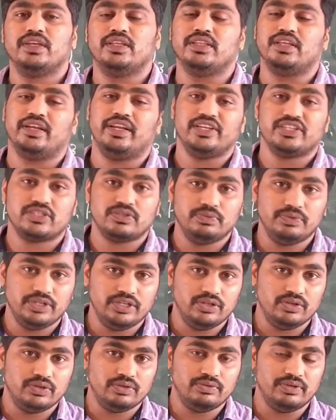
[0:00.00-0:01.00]
In the next
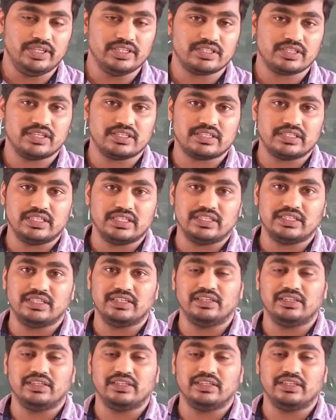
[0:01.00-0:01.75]
video we will discuss the